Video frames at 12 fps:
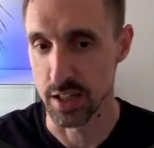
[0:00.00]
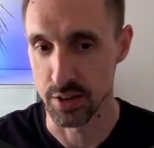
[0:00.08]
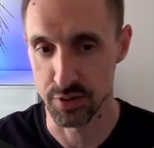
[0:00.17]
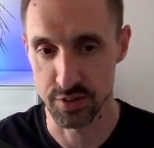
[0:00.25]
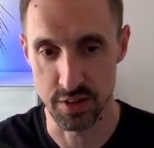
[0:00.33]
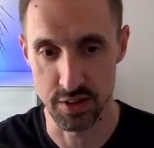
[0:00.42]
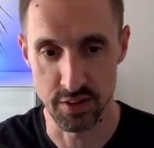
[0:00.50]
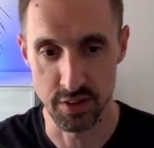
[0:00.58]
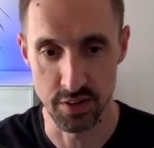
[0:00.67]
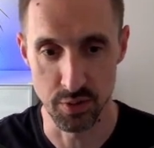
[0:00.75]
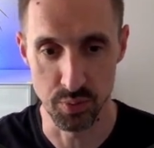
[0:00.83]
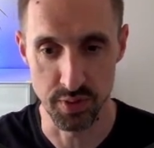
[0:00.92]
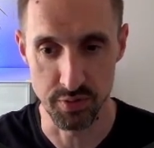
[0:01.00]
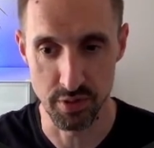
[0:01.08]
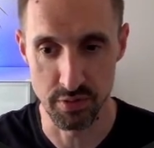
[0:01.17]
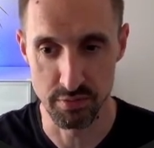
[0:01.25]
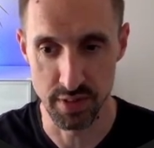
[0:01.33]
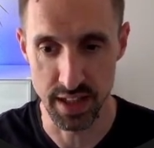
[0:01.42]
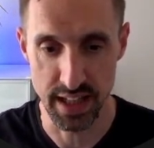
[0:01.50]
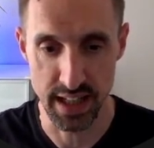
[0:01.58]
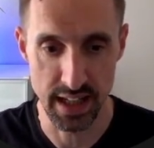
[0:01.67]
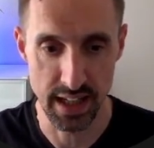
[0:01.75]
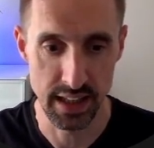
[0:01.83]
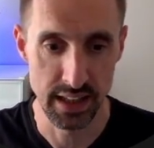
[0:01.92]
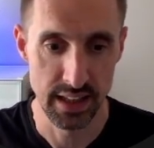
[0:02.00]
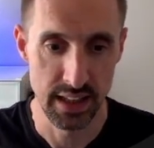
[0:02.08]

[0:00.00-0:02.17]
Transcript: starter that we've written here,